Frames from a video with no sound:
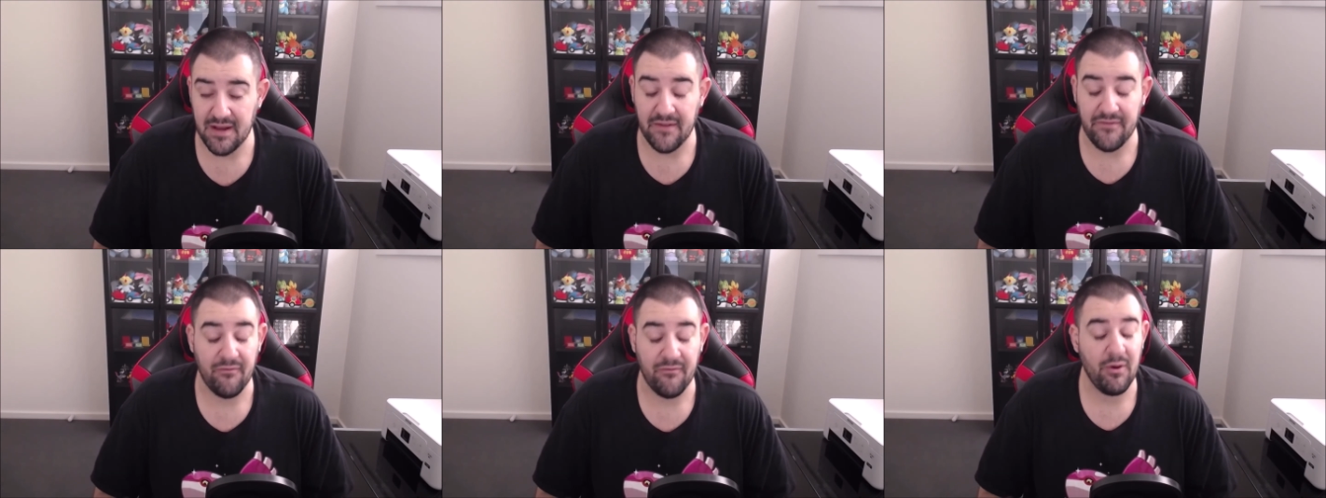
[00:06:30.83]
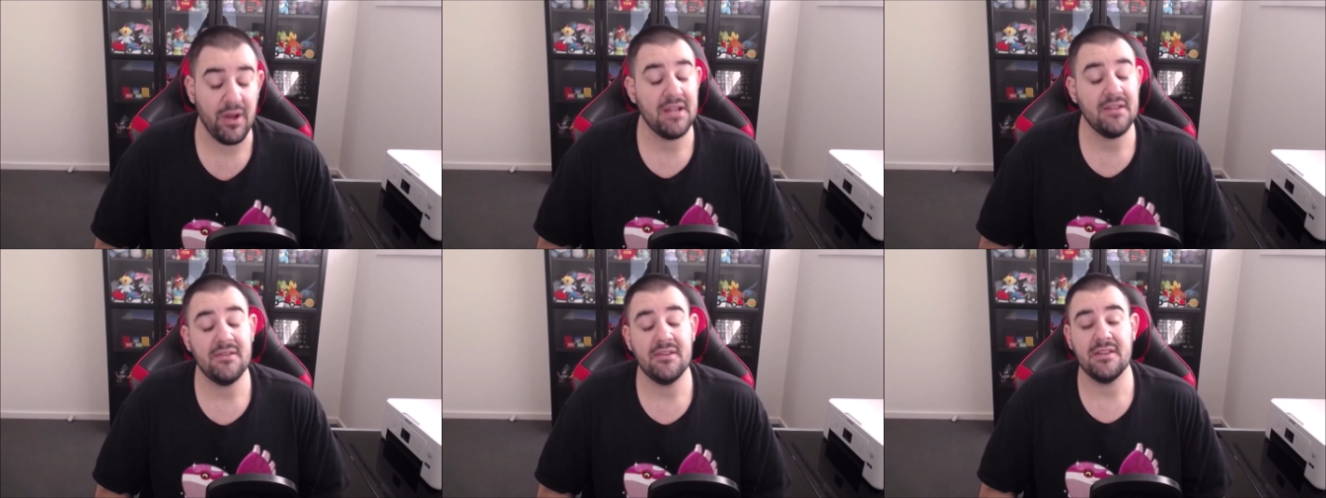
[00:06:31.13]
If we
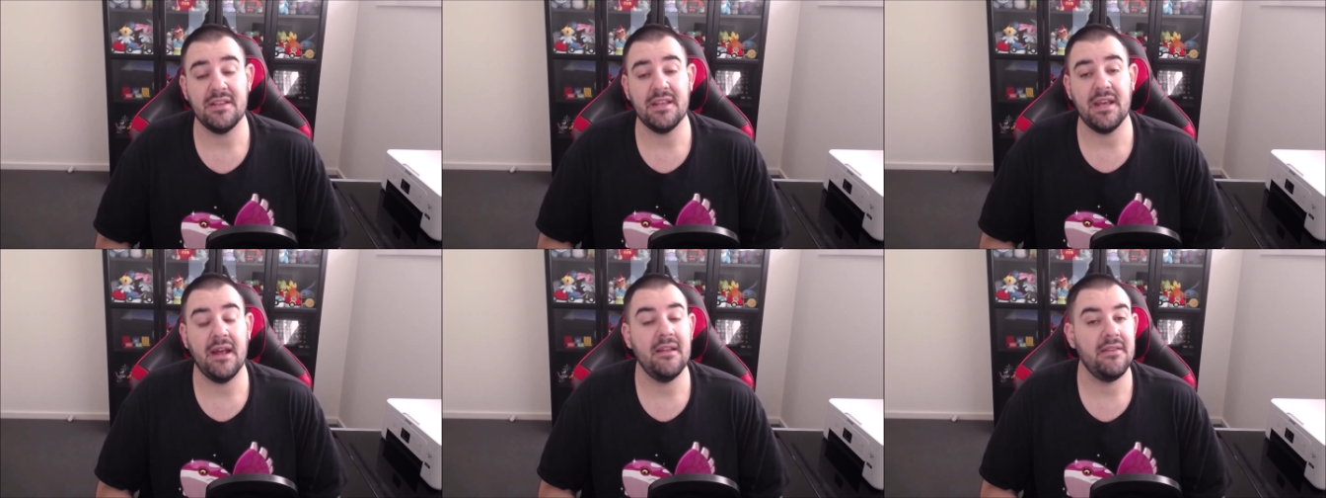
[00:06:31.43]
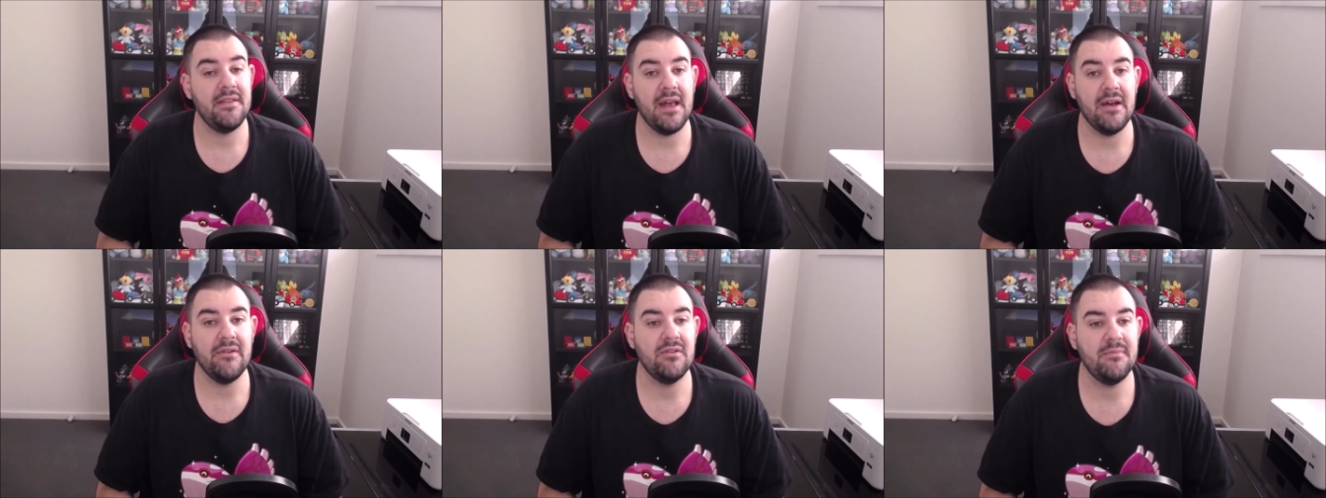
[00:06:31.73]
could do that,
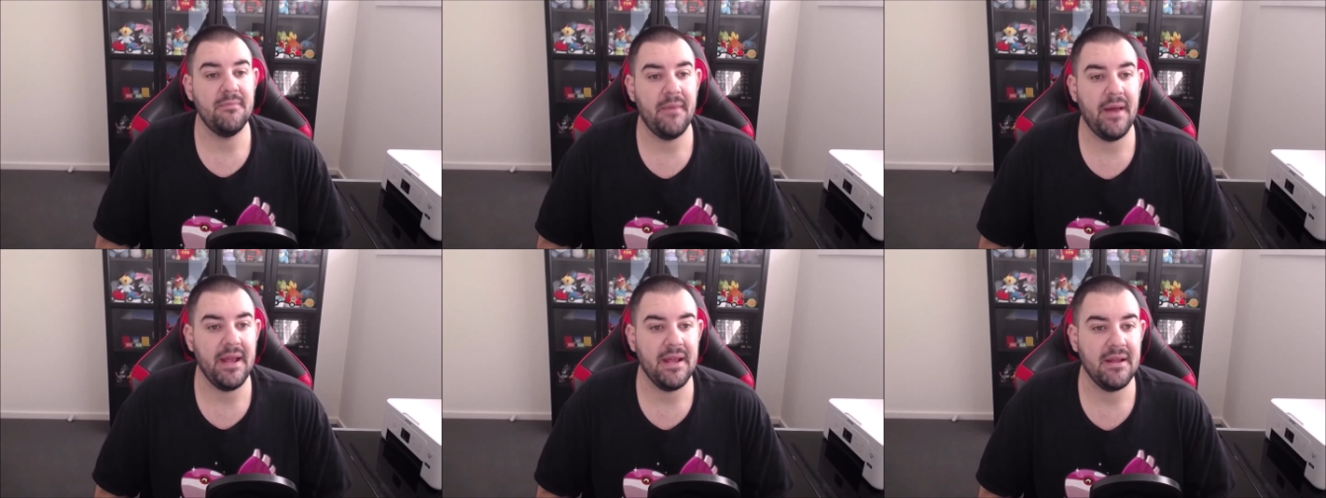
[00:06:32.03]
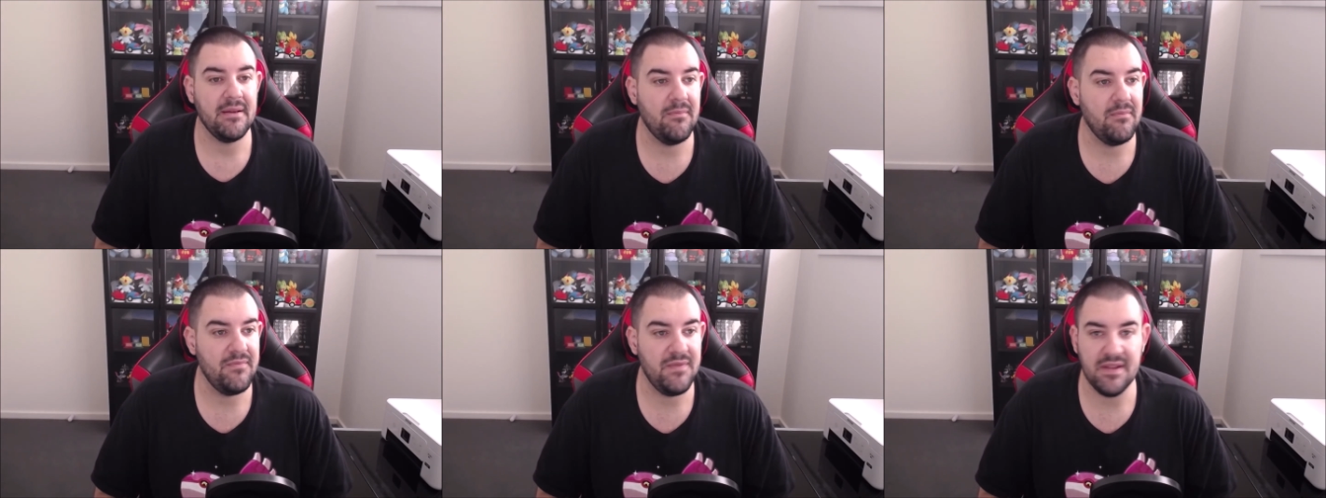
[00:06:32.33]
that would make
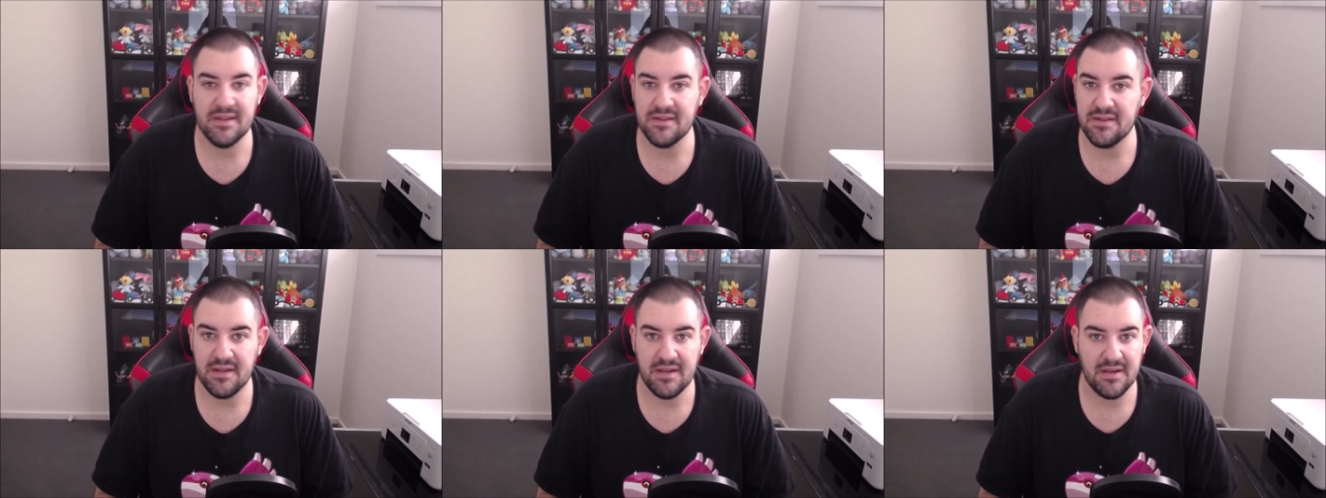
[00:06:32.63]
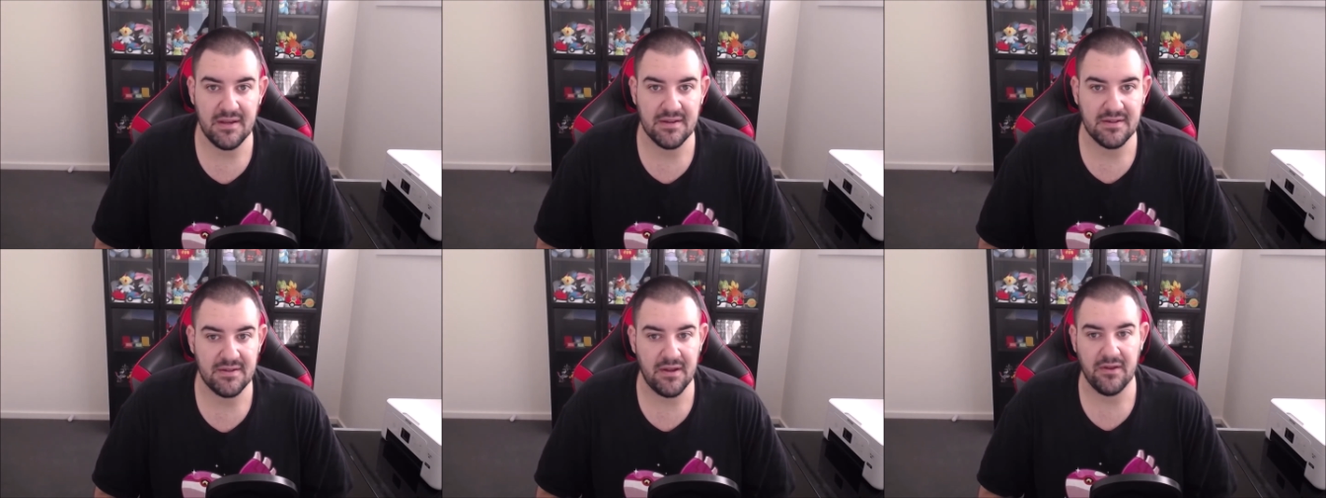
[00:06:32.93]
this
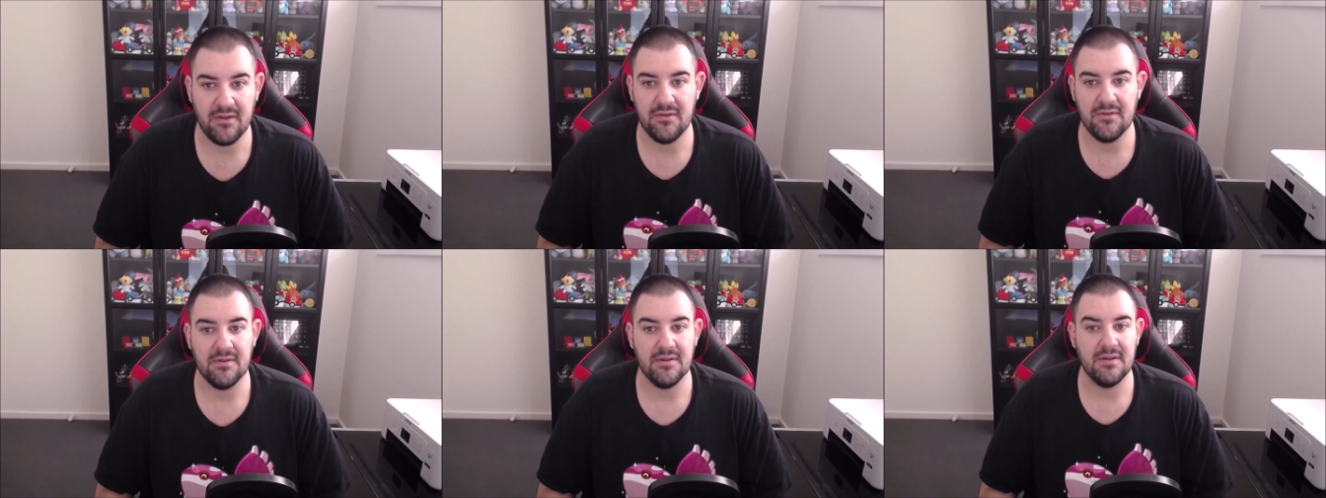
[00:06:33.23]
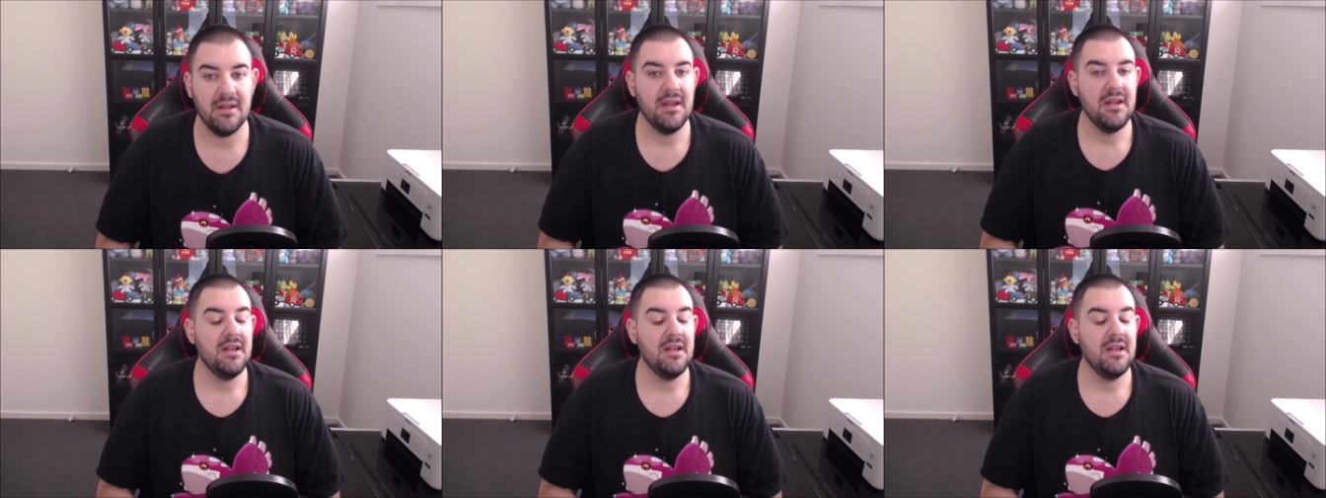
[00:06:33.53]
year so good.